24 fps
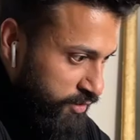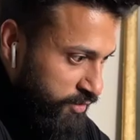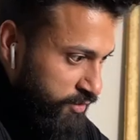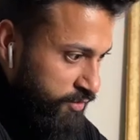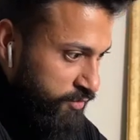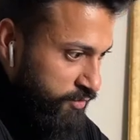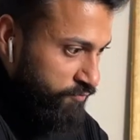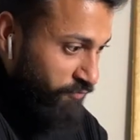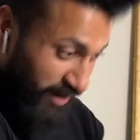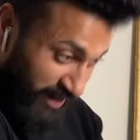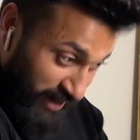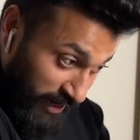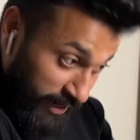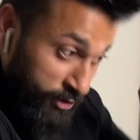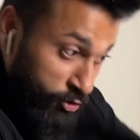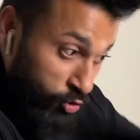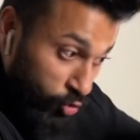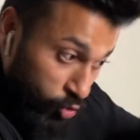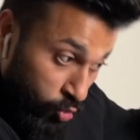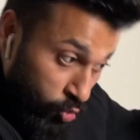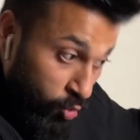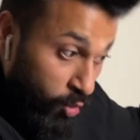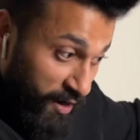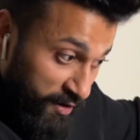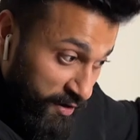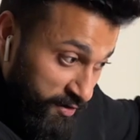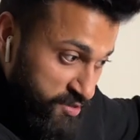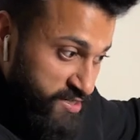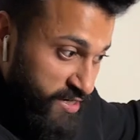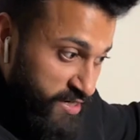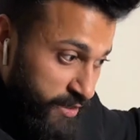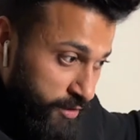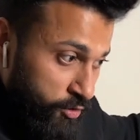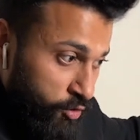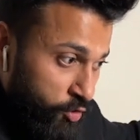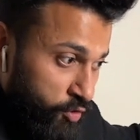while I do
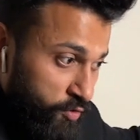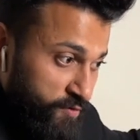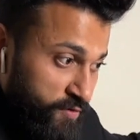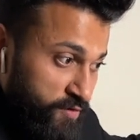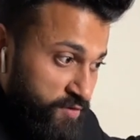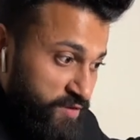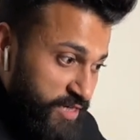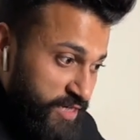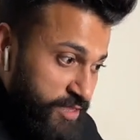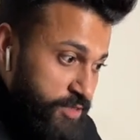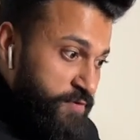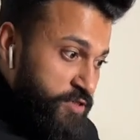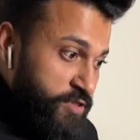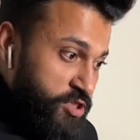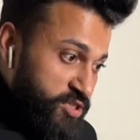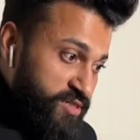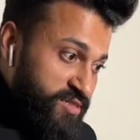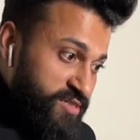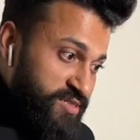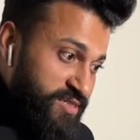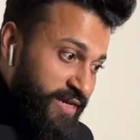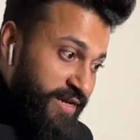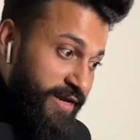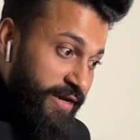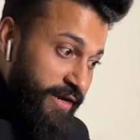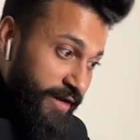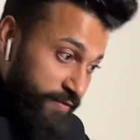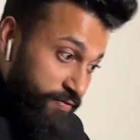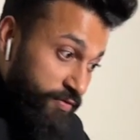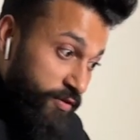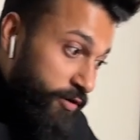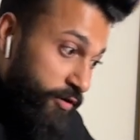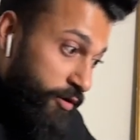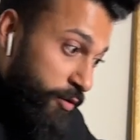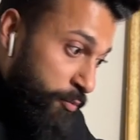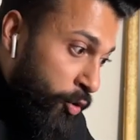understand a lot of the things which he's saying and
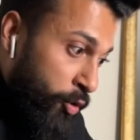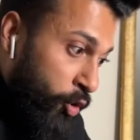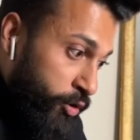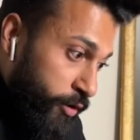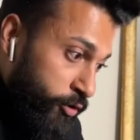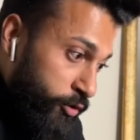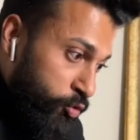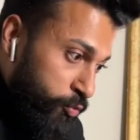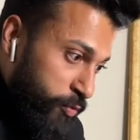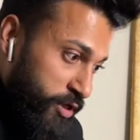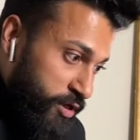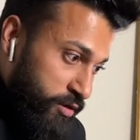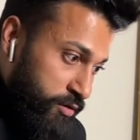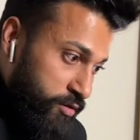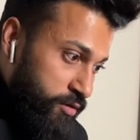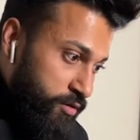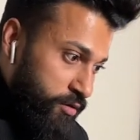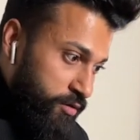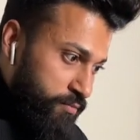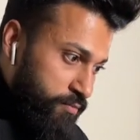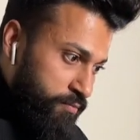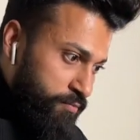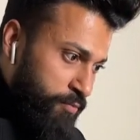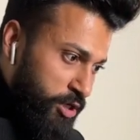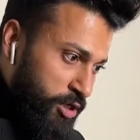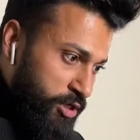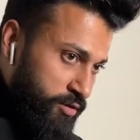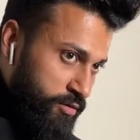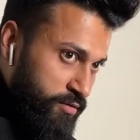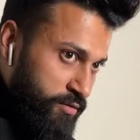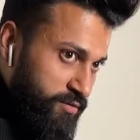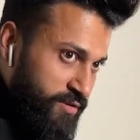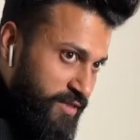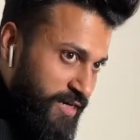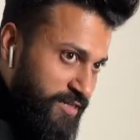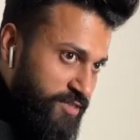they're important to be heard, but
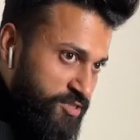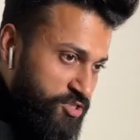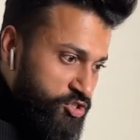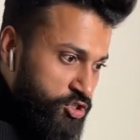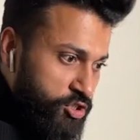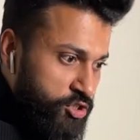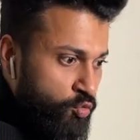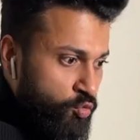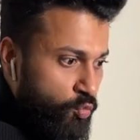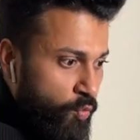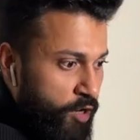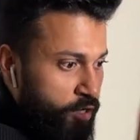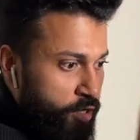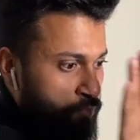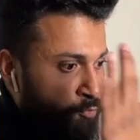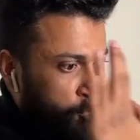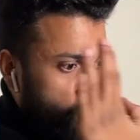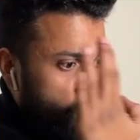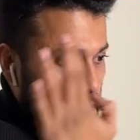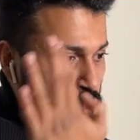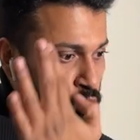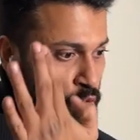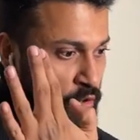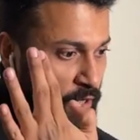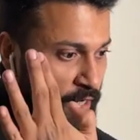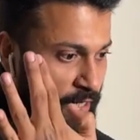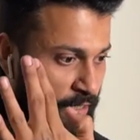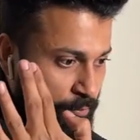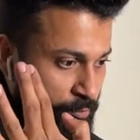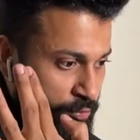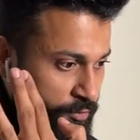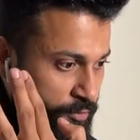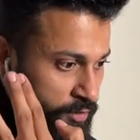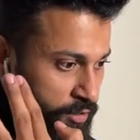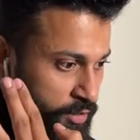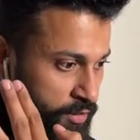that's just one prototype.
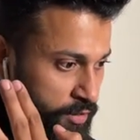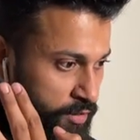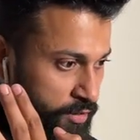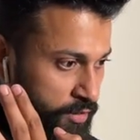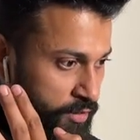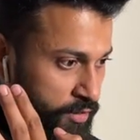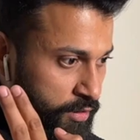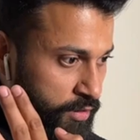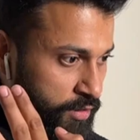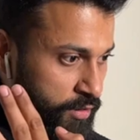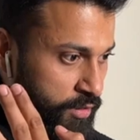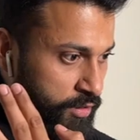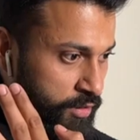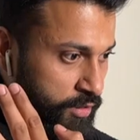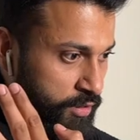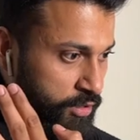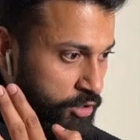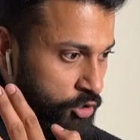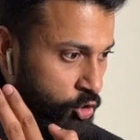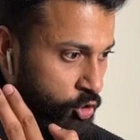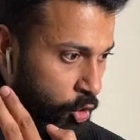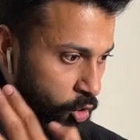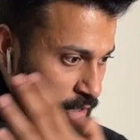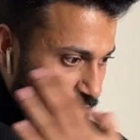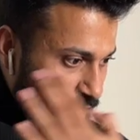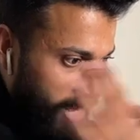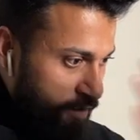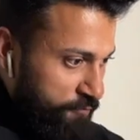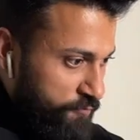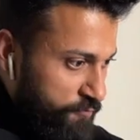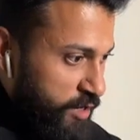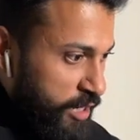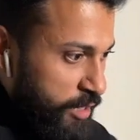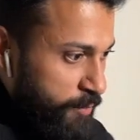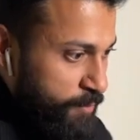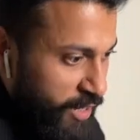Not
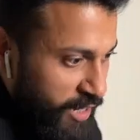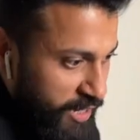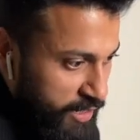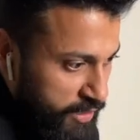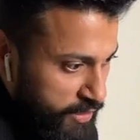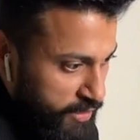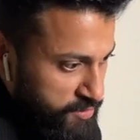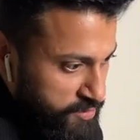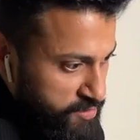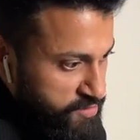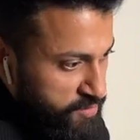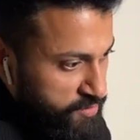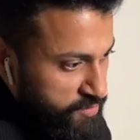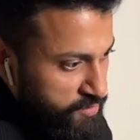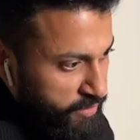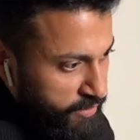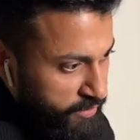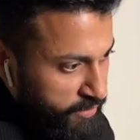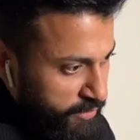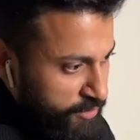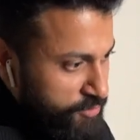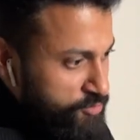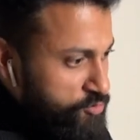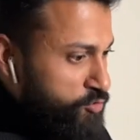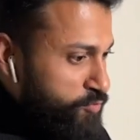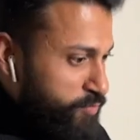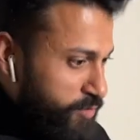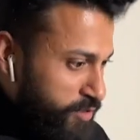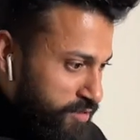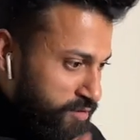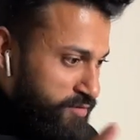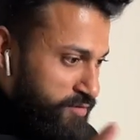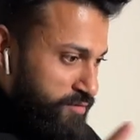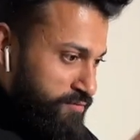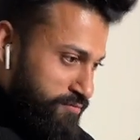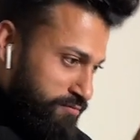every man necessarily needs to
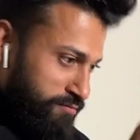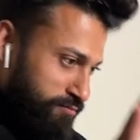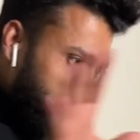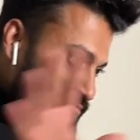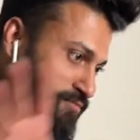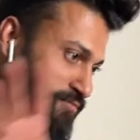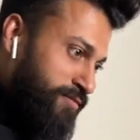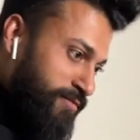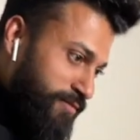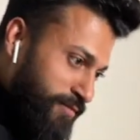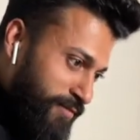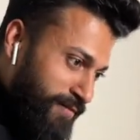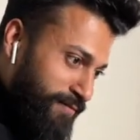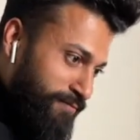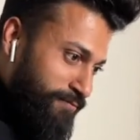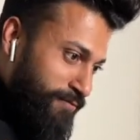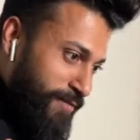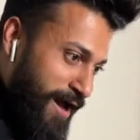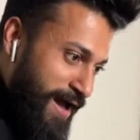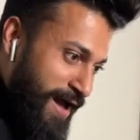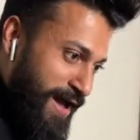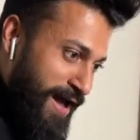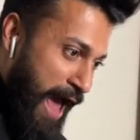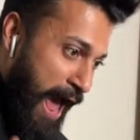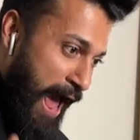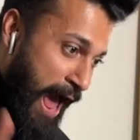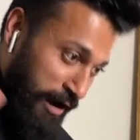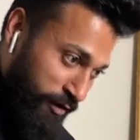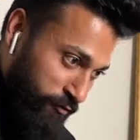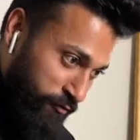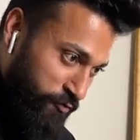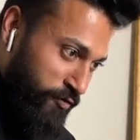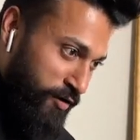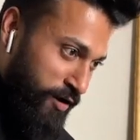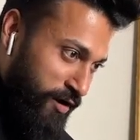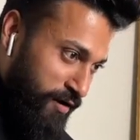be
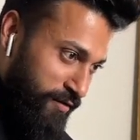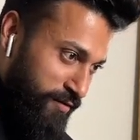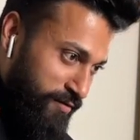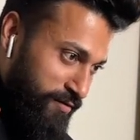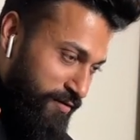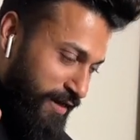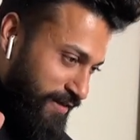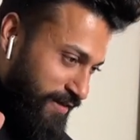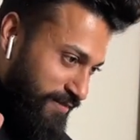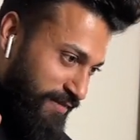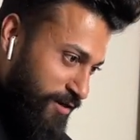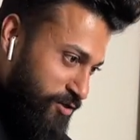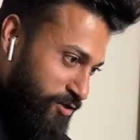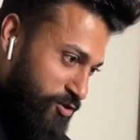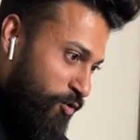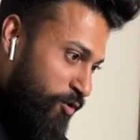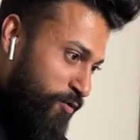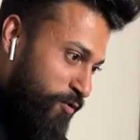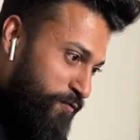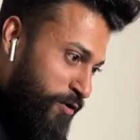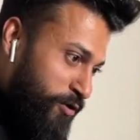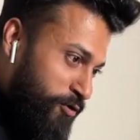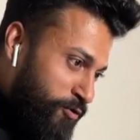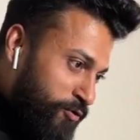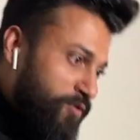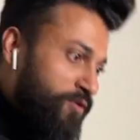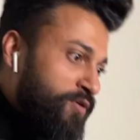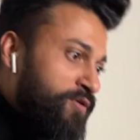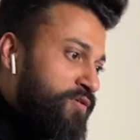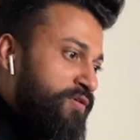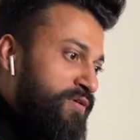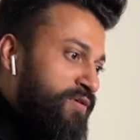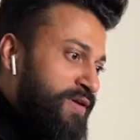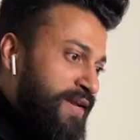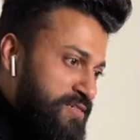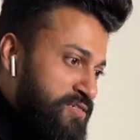alpha. Like that's not where you're gonna
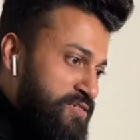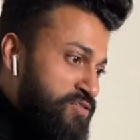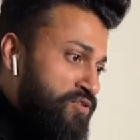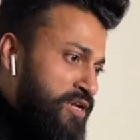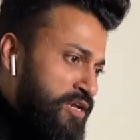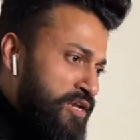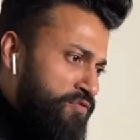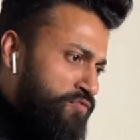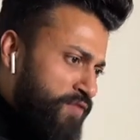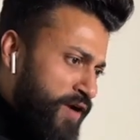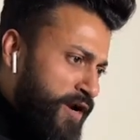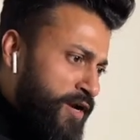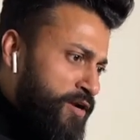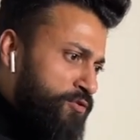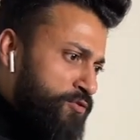necessarily find